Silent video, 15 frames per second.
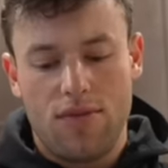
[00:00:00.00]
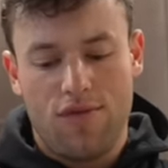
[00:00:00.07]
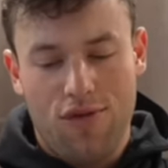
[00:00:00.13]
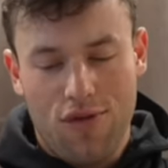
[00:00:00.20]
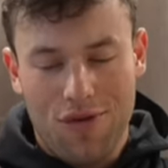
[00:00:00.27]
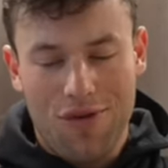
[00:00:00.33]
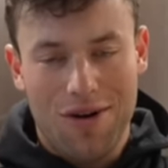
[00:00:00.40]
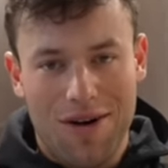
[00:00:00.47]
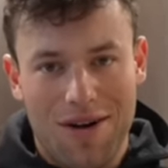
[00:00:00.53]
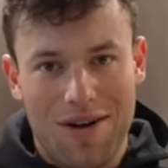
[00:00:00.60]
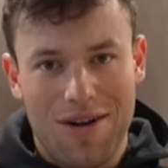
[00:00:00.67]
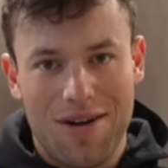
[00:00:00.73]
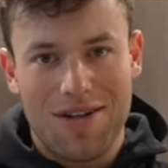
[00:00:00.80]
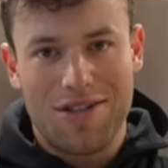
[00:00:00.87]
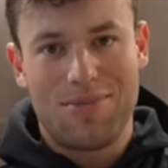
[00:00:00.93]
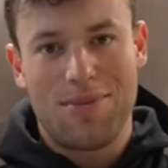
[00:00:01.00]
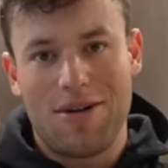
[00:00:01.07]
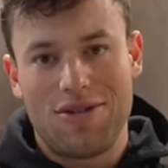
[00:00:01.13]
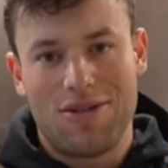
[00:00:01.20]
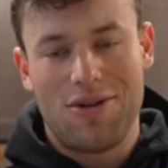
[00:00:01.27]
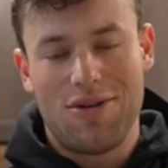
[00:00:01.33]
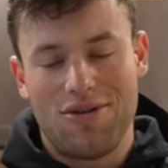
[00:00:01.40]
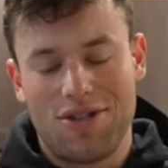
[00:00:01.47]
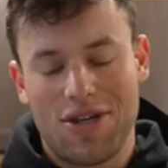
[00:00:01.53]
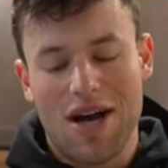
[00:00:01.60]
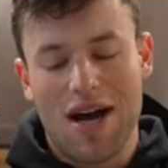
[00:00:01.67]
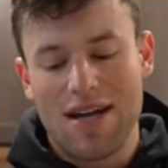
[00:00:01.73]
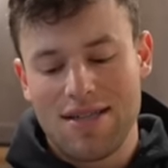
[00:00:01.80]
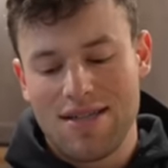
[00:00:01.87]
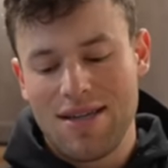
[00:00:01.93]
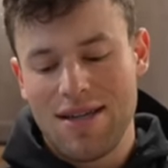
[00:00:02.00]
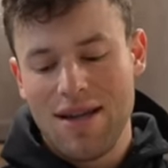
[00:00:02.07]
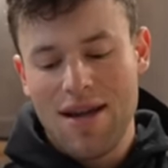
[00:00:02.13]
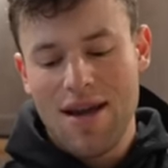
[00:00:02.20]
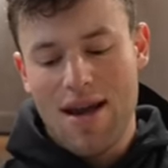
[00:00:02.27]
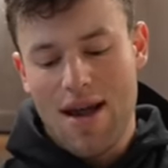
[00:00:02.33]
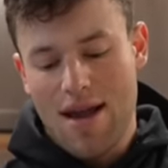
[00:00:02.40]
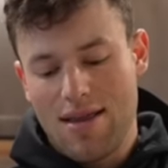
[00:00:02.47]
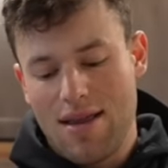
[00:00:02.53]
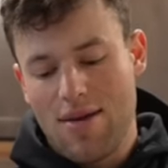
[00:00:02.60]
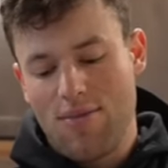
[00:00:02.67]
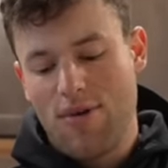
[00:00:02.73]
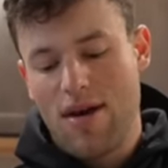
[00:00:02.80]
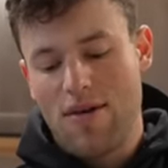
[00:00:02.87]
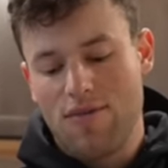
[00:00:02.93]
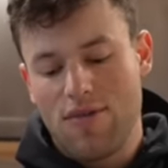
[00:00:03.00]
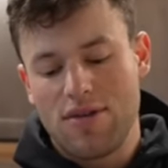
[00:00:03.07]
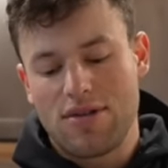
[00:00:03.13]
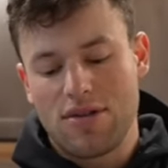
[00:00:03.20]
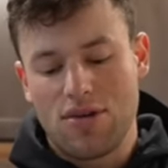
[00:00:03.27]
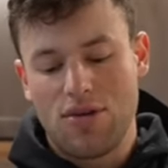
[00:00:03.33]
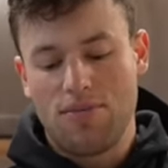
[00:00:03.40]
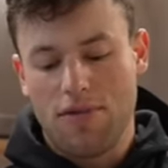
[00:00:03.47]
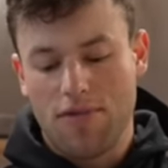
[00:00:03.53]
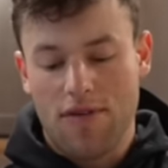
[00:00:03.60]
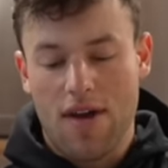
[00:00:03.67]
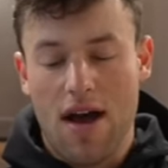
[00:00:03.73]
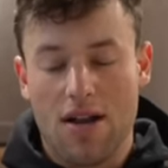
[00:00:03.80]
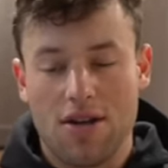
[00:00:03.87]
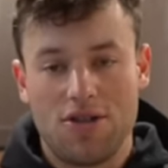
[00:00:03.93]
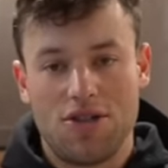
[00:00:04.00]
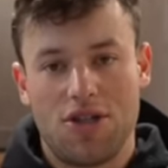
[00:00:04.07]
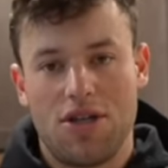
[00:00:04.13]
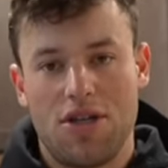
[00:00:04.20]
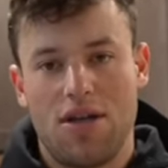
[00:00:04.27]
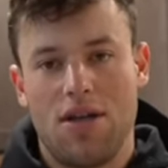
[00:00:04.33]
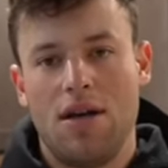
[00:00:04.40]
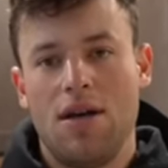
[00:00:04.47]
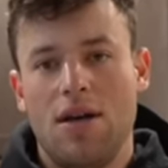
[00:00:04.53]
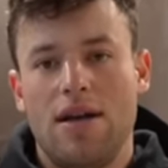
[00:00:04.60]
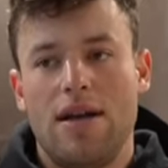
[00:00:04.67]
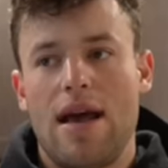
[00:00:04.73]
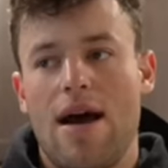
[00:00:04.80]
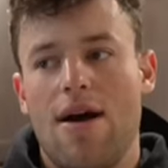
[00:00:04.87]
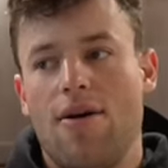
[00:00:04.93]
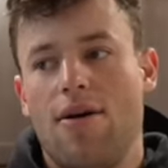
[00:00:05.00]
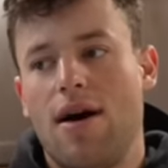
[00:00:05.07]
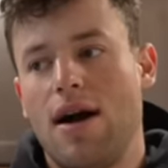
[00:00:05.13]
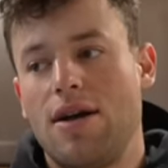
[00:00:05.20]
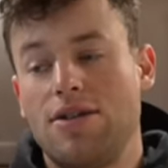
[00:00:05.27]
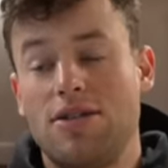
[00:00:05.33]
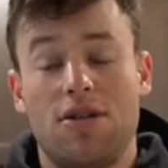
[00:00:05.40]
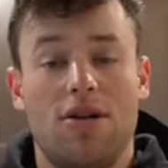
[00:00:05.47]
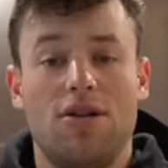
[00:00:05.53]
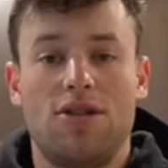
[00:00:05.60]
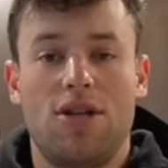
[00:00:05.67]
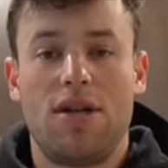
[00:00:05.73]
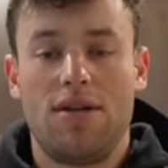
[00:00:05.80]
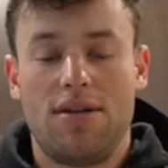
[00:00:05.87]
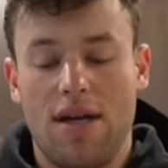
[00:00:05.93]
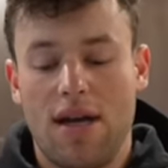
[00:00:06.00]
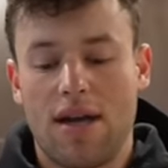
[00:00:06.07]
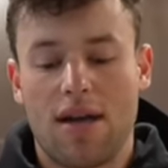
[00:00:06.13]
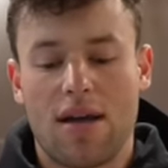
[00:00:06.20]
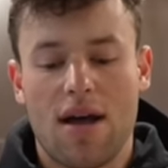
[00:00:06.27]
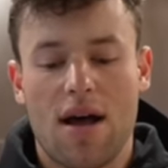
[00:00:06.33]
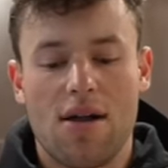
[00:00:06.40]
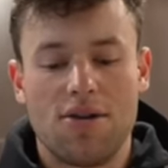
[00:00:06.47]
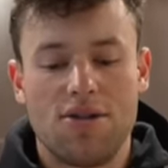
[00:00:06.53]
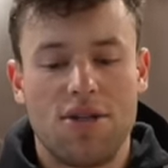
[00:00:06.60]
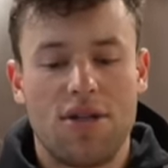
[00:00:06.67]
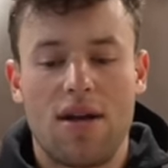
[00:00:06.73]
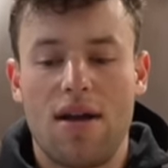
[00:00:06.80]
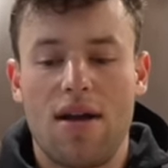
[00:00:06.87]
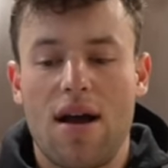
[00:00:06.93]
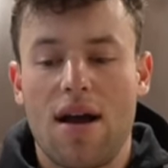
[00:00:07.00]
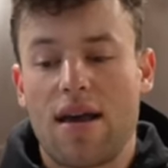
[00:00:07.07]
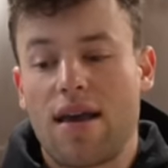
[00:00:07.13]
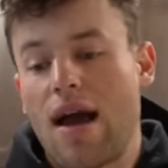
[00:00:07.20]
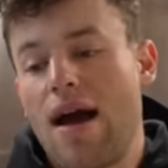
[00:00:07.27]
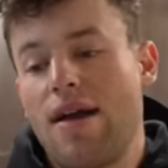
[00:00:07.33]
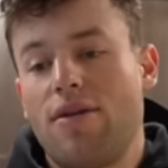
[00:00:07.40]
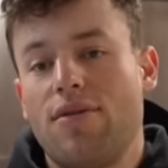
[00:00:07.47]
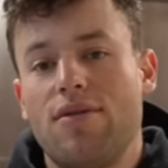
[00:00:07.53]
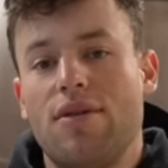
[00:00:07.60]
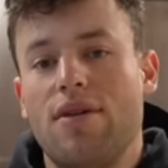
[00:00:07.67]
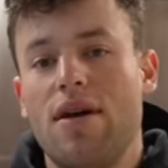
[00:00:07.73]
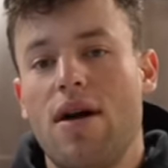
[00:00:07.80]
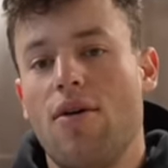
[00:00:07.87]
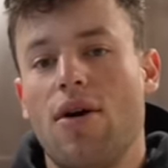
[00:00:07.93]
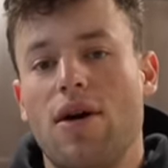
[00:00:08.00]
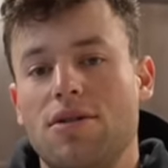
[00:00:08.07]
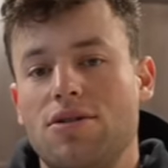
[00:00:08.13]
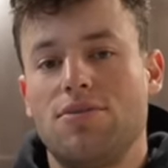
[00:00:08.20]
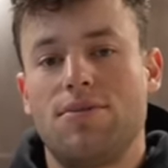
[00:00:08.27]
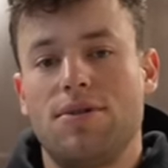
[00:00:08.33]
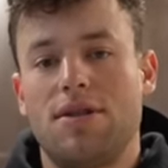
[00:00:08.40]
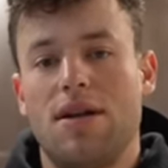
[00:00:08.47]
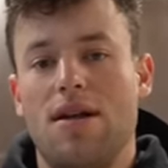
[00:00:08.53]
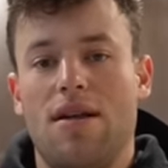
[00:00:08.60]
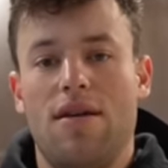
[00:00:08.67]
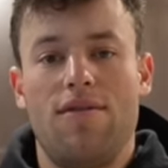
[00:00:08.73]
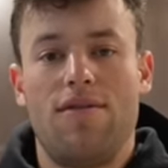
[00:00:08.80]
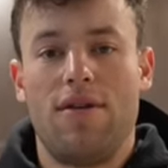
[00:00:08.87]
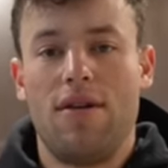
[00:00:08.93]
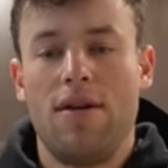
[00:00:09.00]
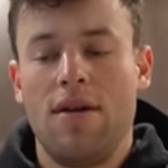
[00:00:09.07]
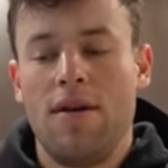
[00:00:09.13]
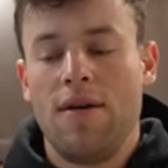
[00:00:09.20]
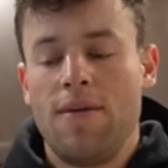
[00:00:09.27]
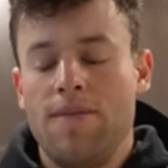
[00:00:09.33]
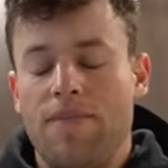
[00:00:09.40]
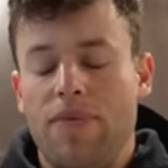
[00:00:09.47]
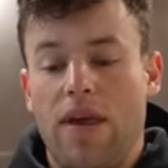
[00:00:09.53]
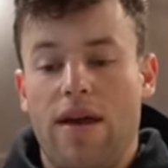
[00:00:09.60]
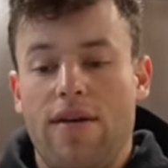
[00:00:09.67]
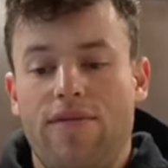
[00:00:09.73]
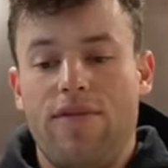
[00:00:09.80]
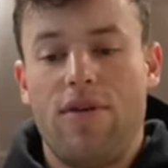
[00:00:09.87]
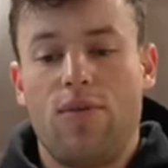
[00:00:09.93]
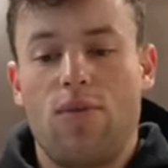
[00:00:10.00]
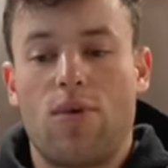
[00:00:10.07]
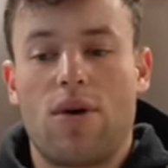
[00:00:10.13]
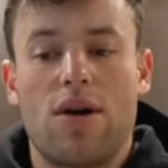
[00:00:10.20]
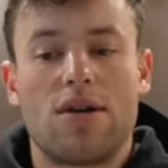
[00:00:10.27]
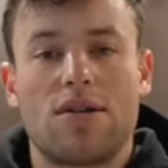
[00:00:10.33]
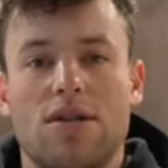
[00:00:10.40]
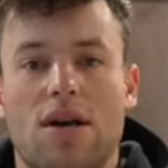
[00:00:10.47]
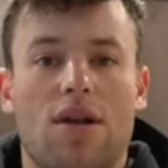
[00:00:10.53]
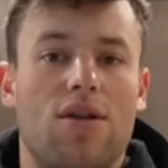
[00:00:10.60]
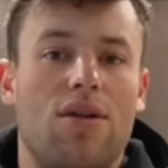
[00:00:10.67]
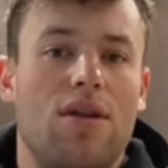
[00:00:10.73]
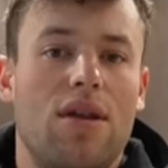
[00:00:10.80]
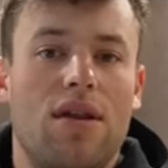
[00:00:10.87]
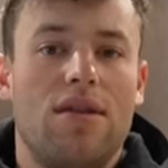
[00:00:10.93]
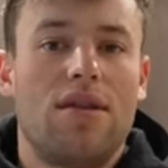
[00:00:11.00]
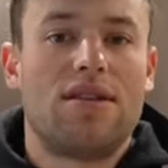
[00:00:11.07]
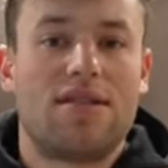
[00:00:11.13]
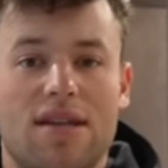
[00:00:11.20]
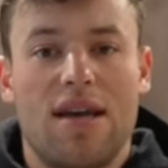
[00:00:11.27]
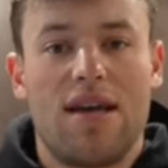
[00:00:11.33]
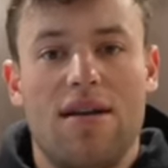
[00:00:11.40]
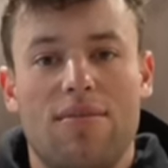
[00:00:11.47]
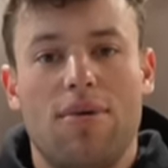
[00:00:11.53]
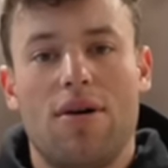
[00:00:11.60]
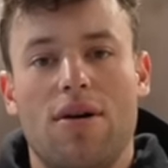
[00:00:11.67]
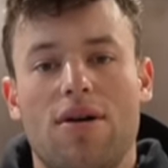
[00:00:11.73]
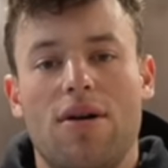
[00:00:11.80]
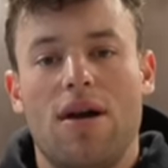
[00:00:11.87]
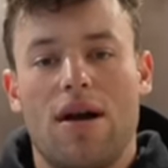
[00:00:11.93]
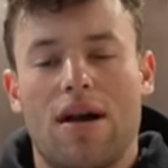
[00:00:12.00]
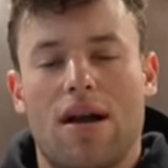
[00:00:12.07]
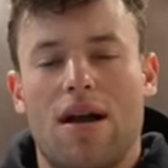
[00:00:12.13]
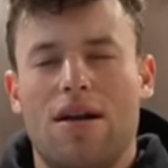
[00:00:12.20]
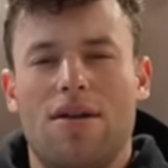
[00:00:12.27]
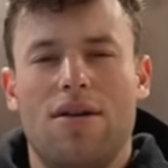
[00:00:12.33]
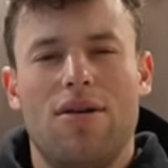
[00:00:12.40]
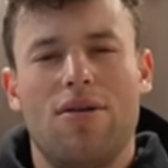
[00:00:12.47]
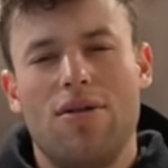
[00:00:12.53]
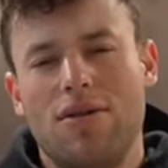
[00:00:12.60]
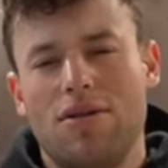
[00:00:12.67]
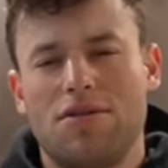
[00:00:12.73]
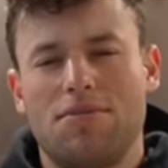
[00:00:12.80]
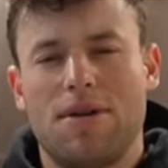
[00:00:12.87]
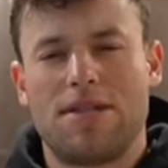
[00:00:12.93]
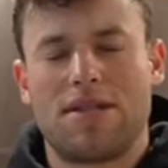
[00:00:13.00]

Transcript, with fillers: four espresso shots and then we have one scoop of collagen. Now I start taking collagen, and I I don't know 100% if it if it works other than the skin part. I kind of noticed my